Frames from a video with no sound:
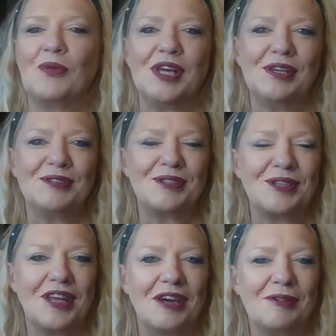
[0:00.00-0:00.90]
we used
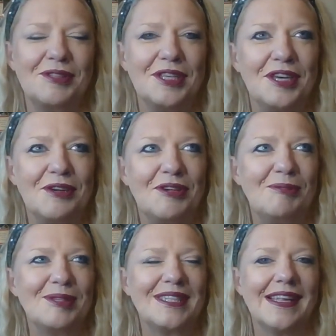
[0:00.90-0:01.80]
to go to,
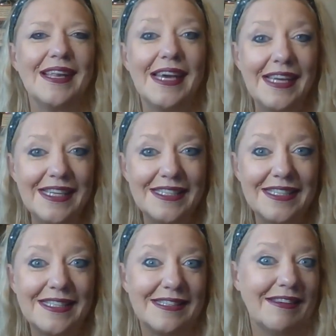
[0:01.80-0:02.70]
it was a
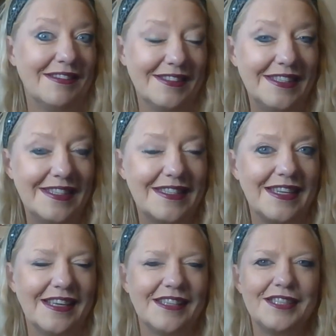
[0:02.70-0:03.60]
ladies' night,
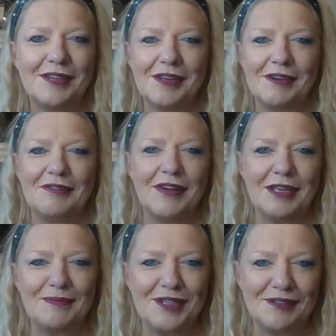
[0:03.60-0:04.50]
and I don't know if
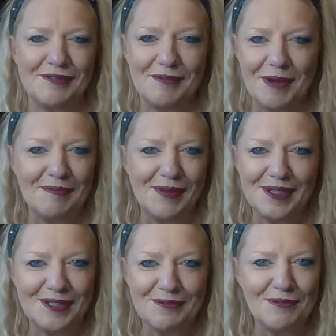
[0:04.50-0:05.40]
anybody
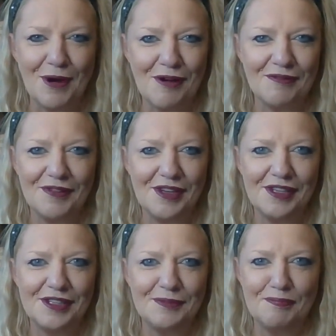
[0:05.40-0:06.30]
remembers at
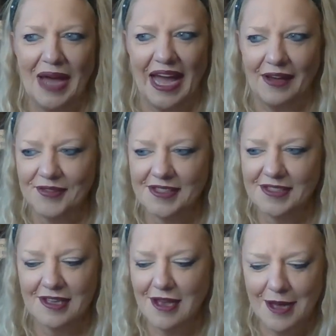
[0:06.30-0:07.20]
Watford
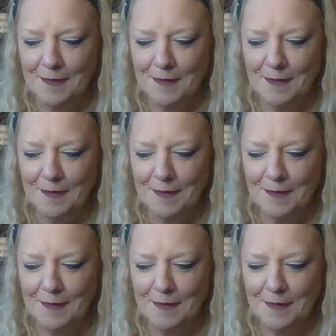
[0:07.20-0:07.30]
baths,